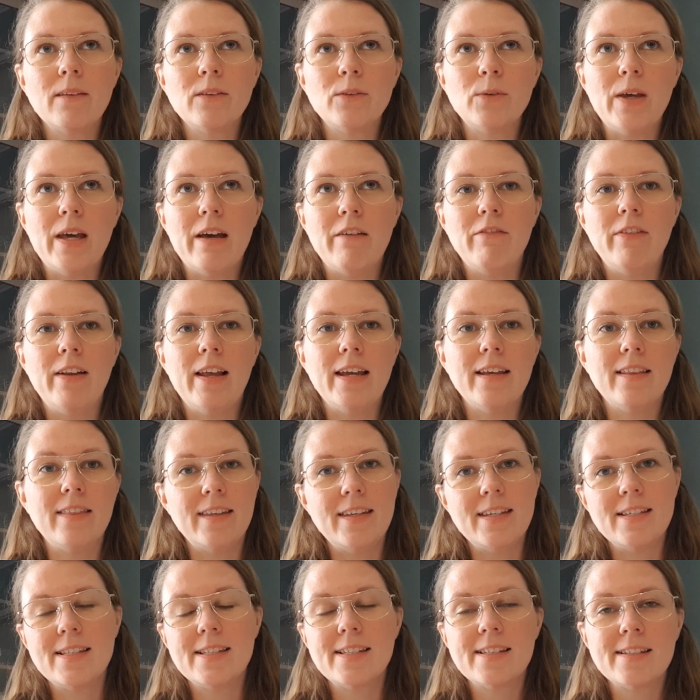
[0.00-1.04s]
have like
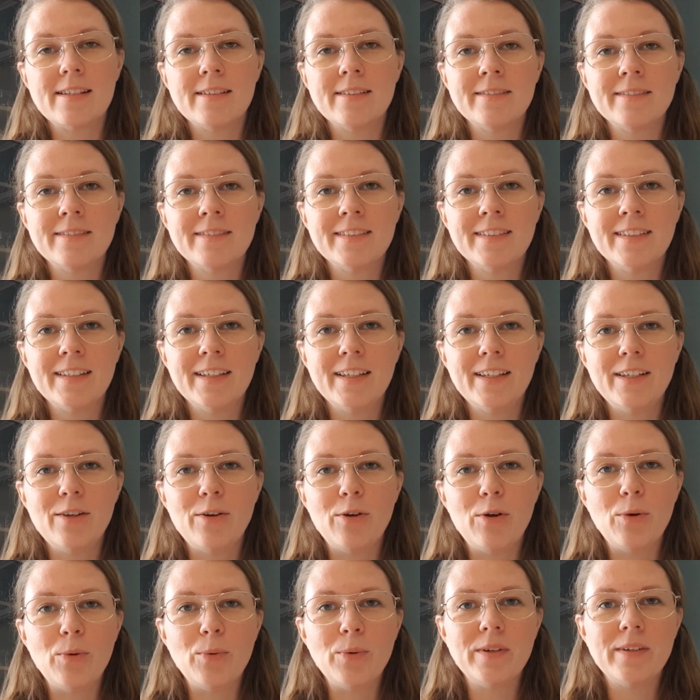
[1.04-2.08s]
these, you
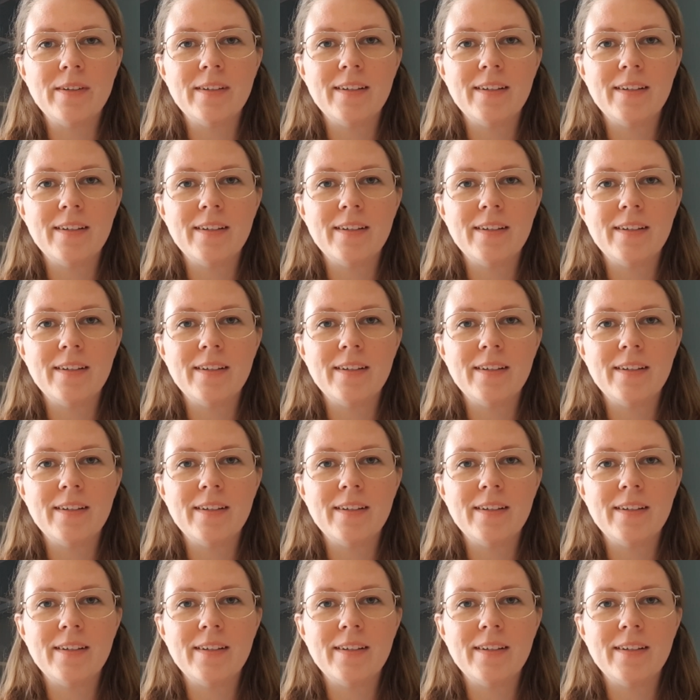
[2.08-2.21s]
know,